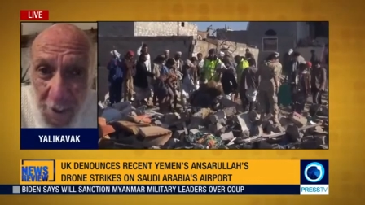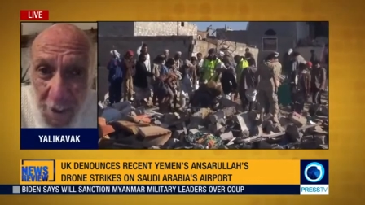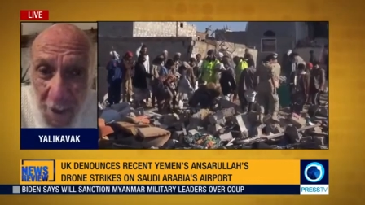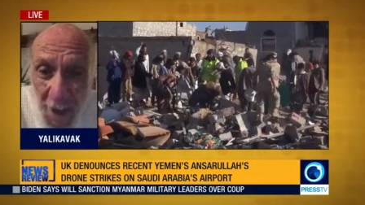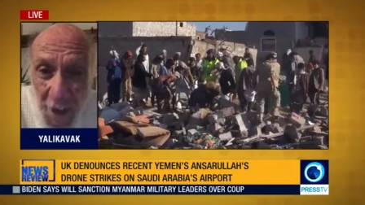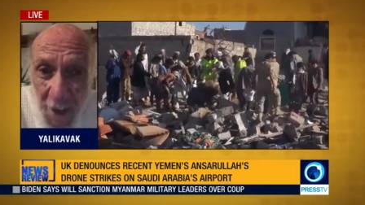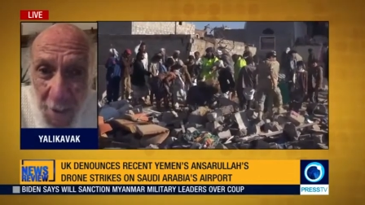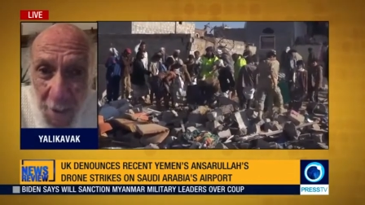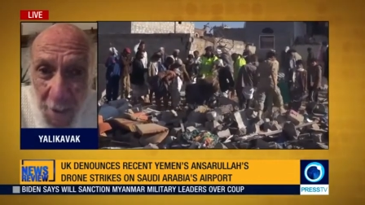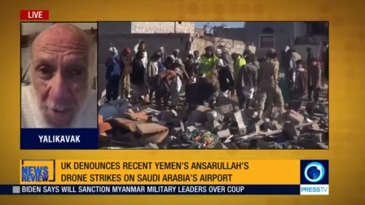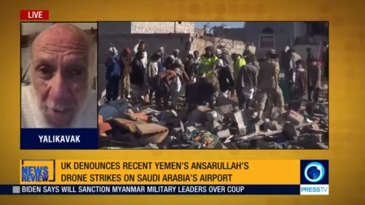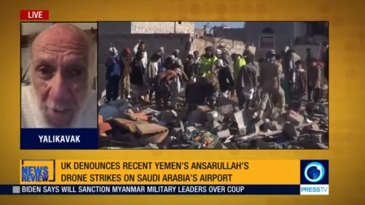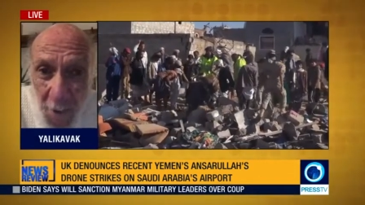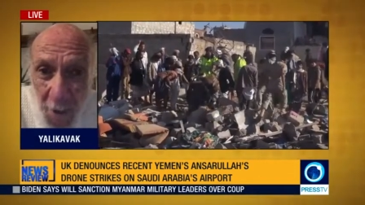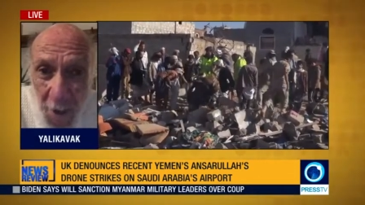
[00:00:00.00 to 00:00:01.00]

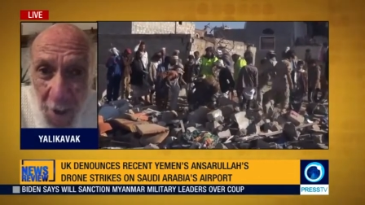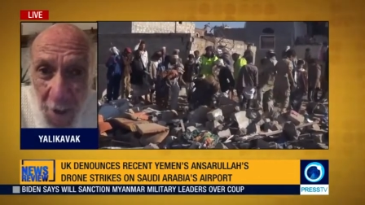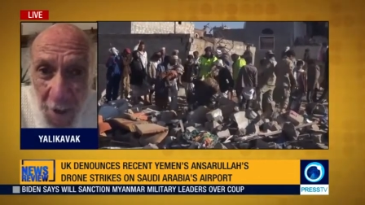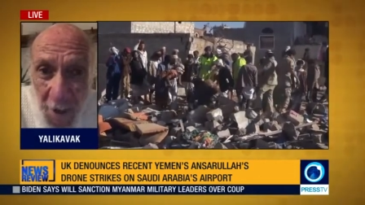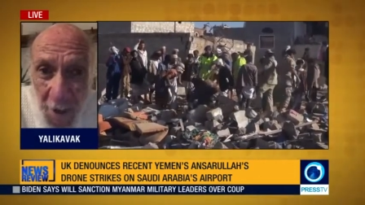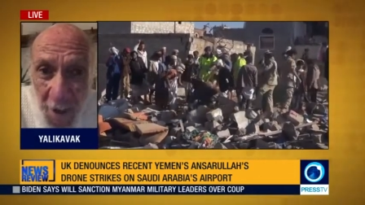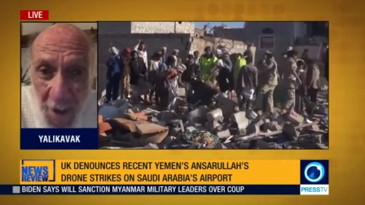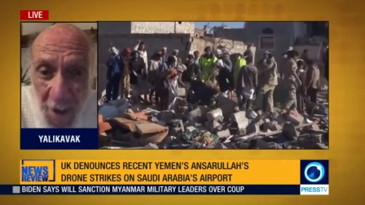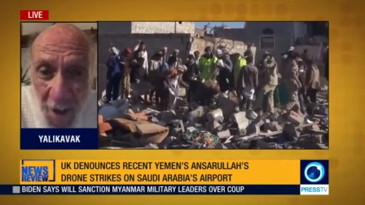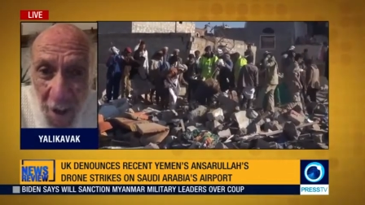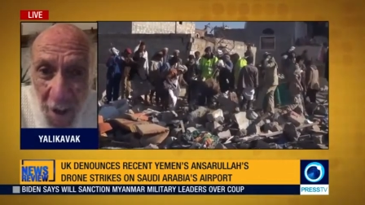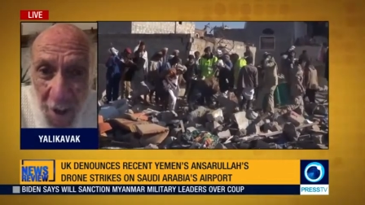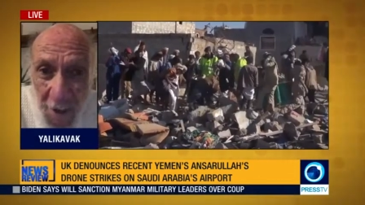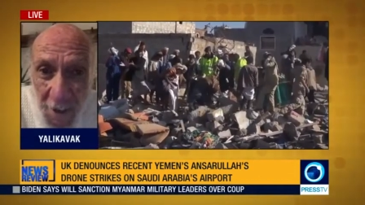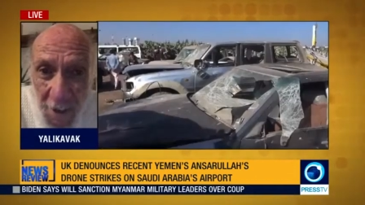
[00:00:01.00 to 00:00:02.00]
anti-Iran
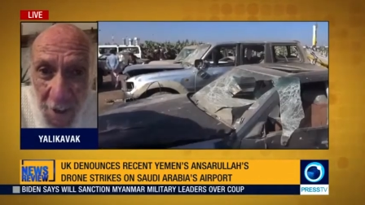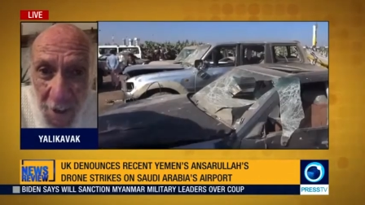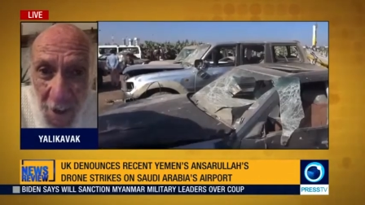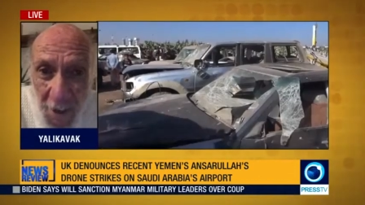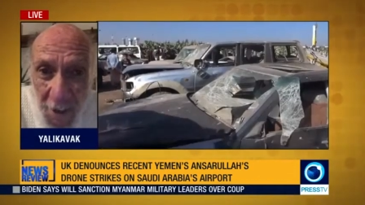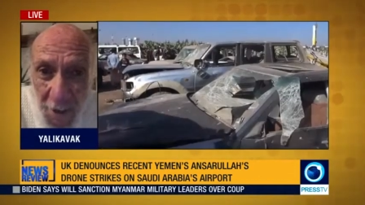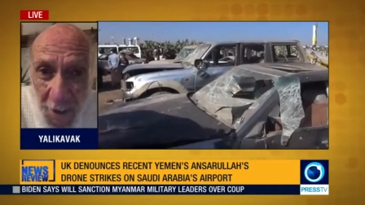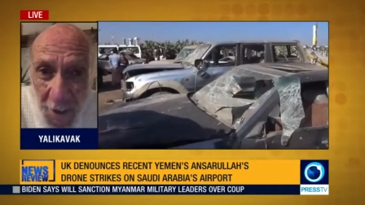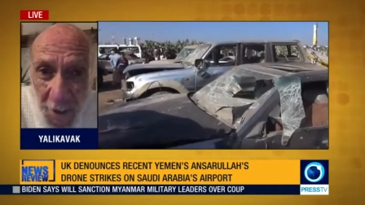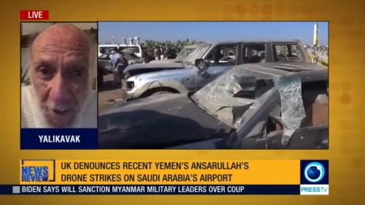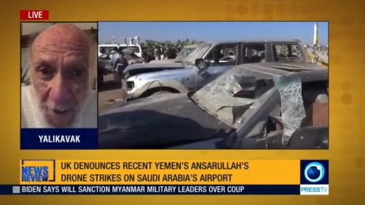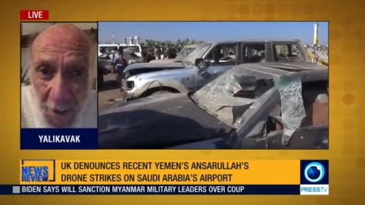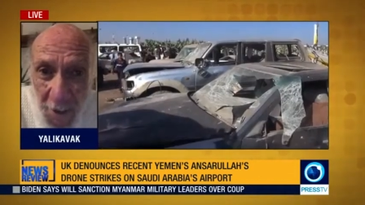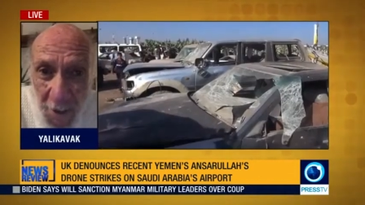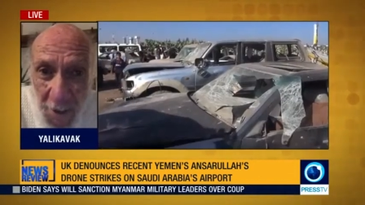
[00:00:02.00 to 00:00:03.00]

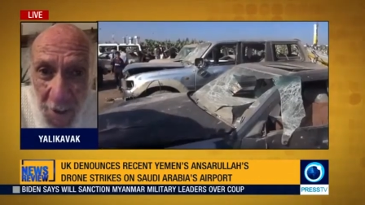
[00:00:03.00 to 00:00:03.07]
ideological